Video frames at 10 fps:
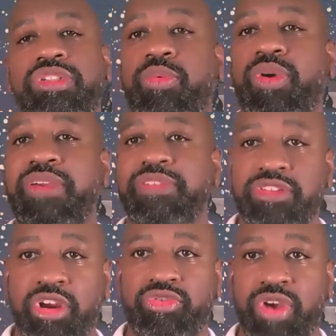So we're even
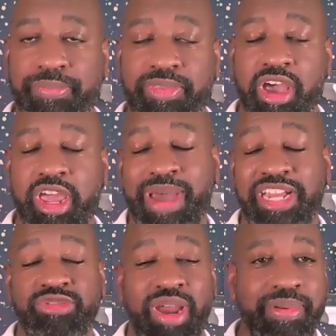talking
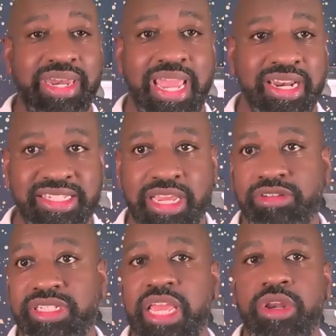about dropping data
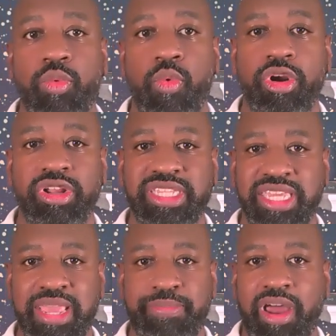centers in the water to
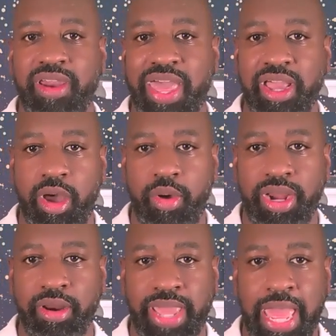keep all of that
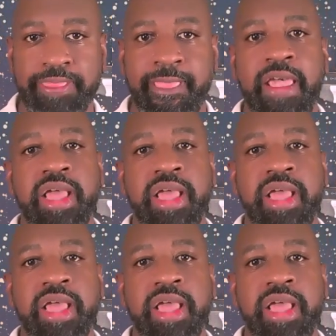going, okay?